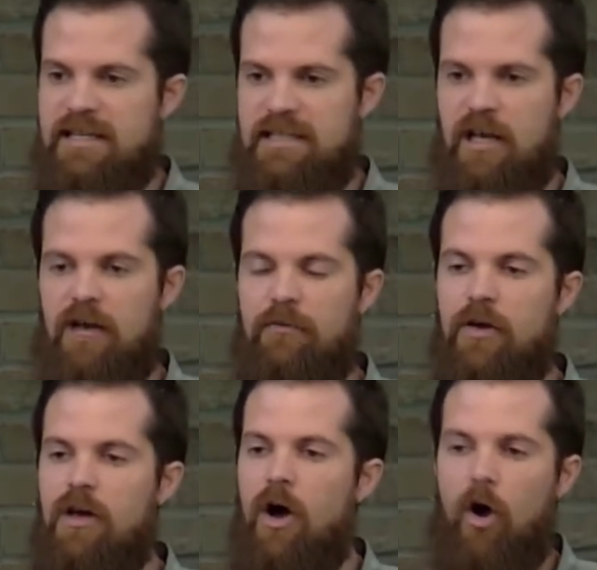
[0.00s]
his
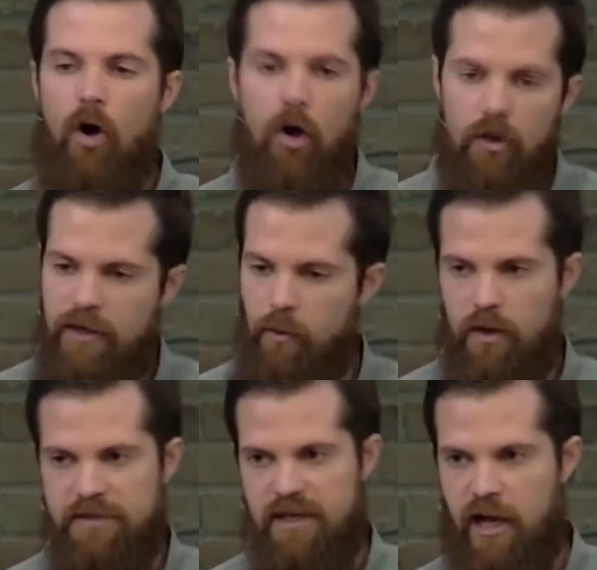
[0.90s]
love all at
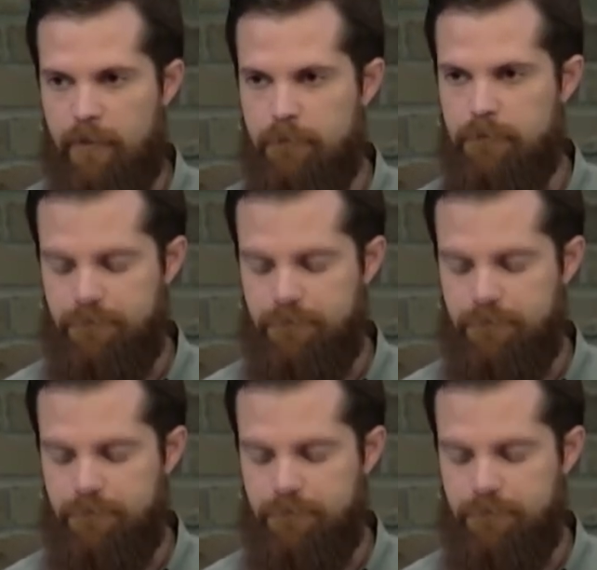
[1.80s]
one time.